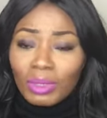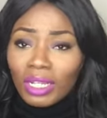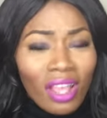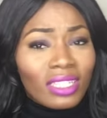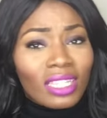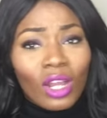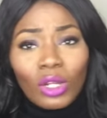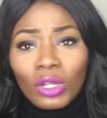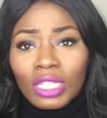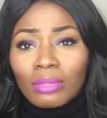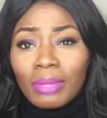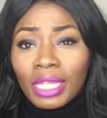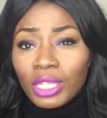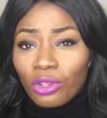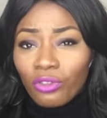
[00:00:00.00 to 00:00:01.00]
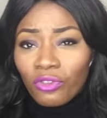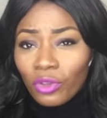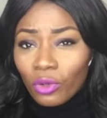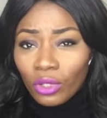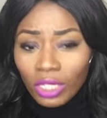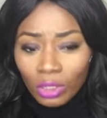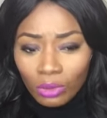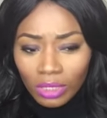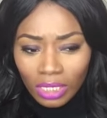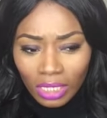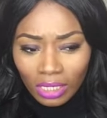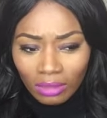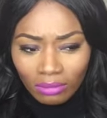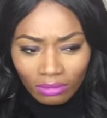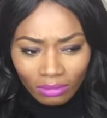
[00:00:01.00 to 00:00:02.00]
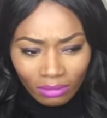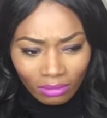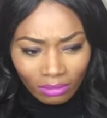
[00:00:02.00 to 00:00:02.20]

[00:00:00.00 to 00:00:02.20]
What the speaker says: Because friends that always make you feel guilty,